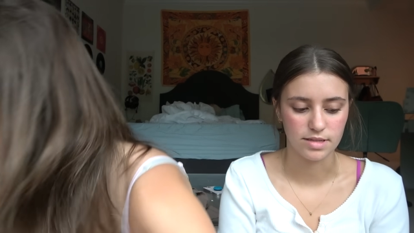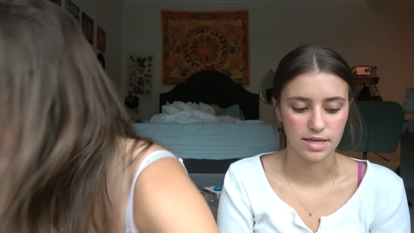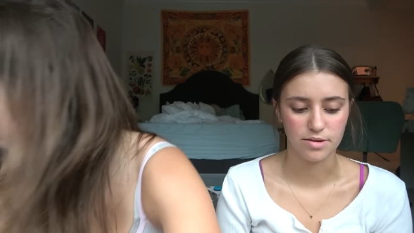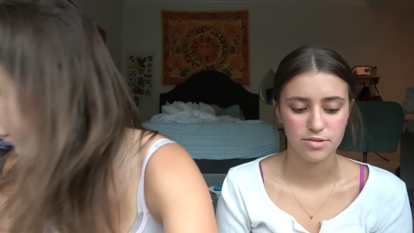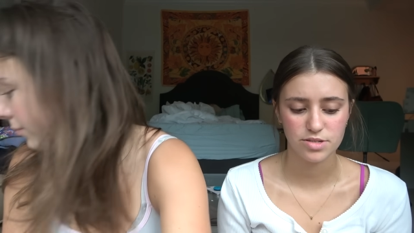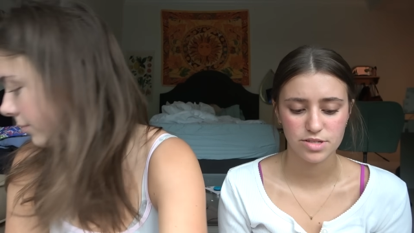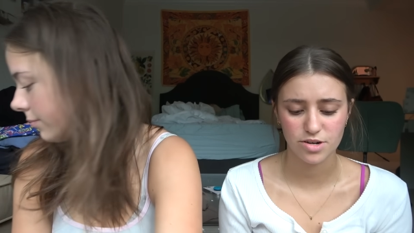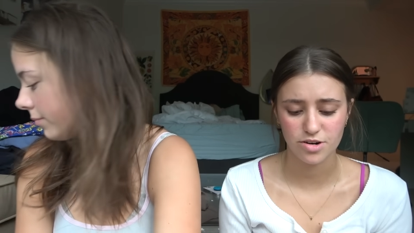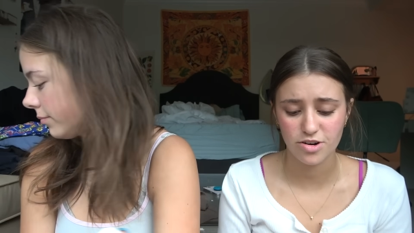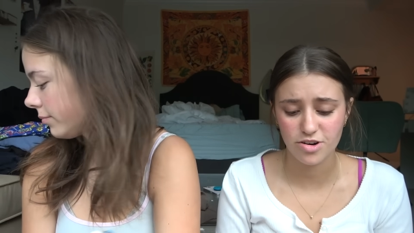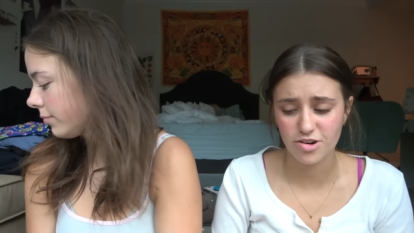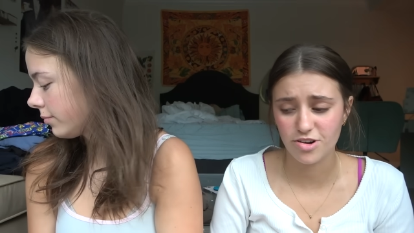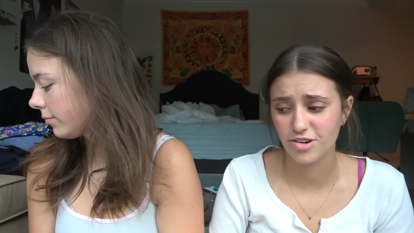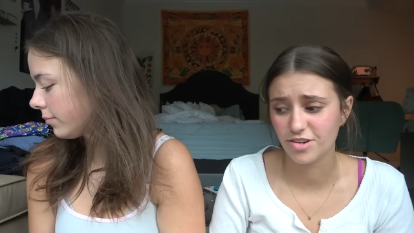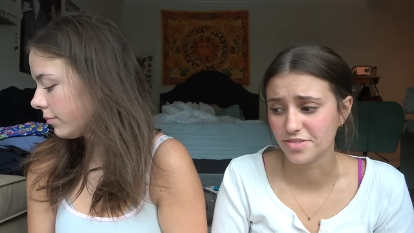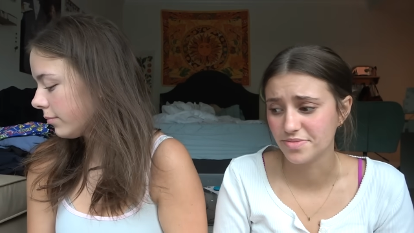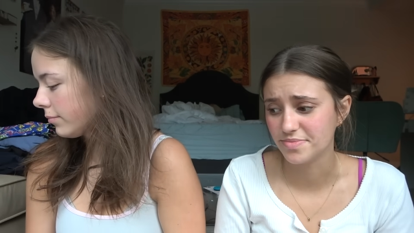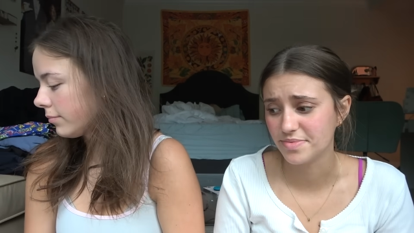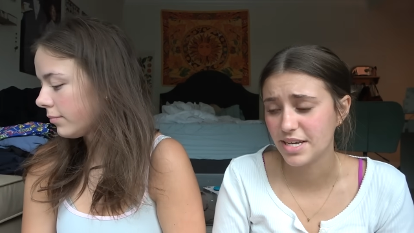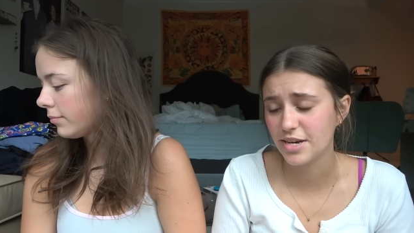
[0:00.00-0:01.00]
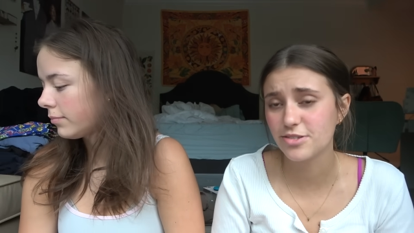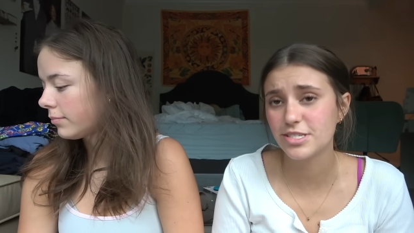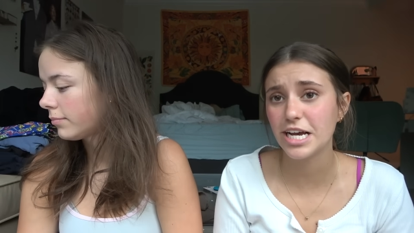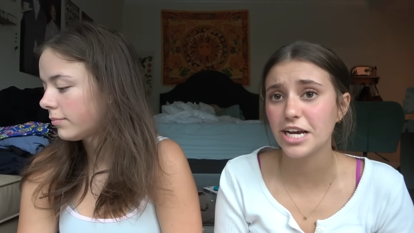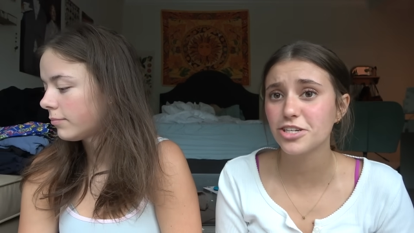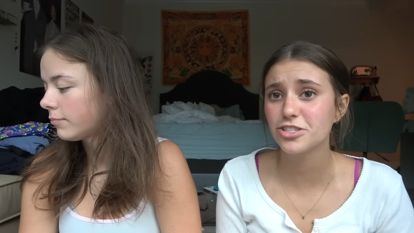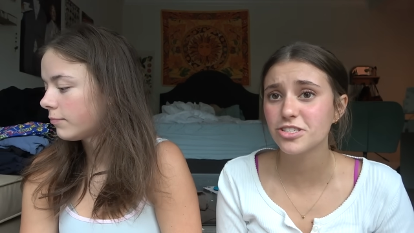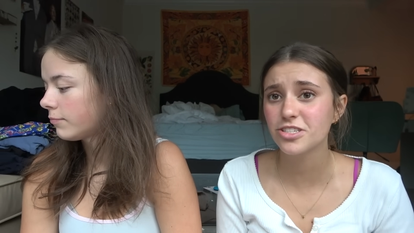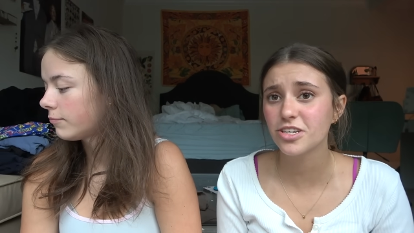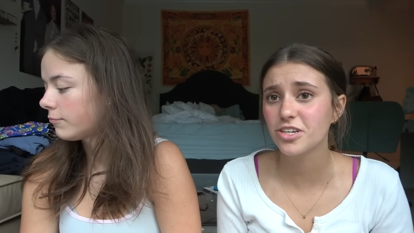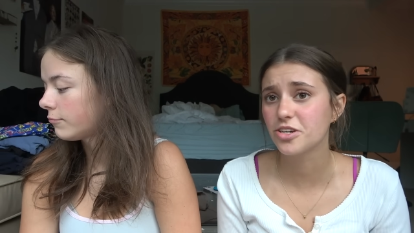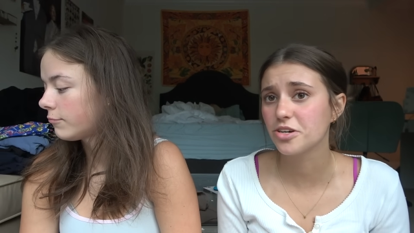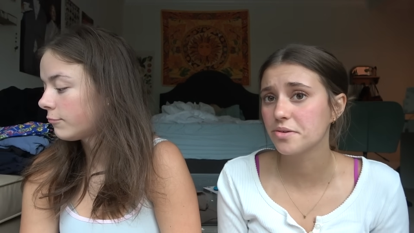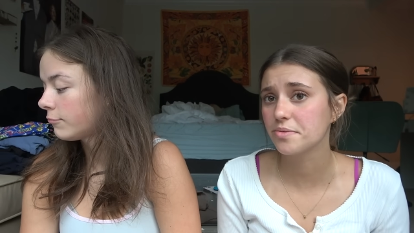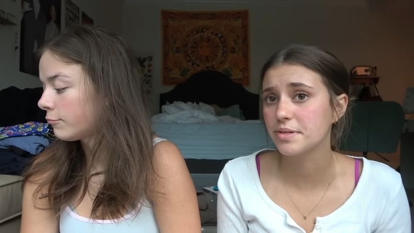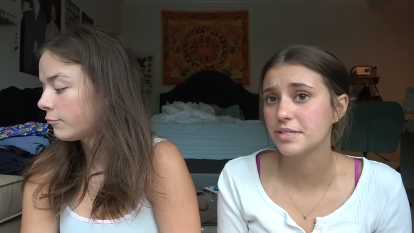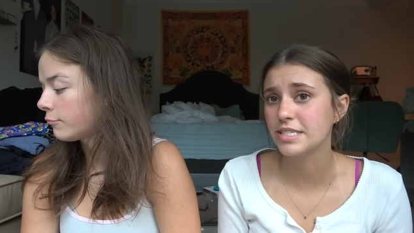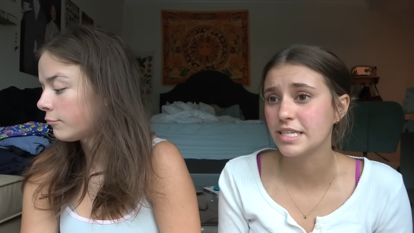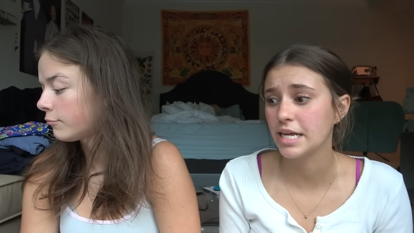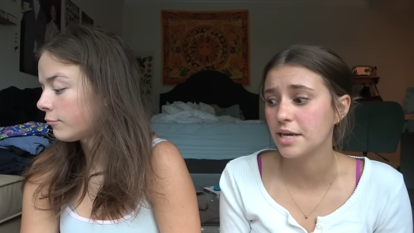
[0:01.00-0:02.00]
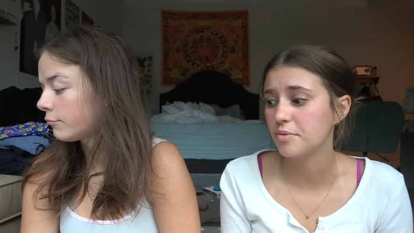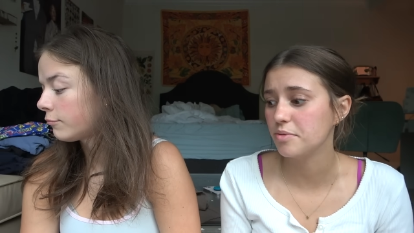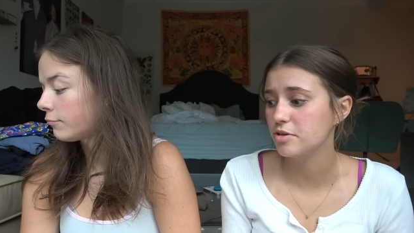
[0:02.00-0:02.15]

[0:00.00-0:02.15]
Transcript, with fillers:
Speaker 1: Those are all. It was actually a good one today.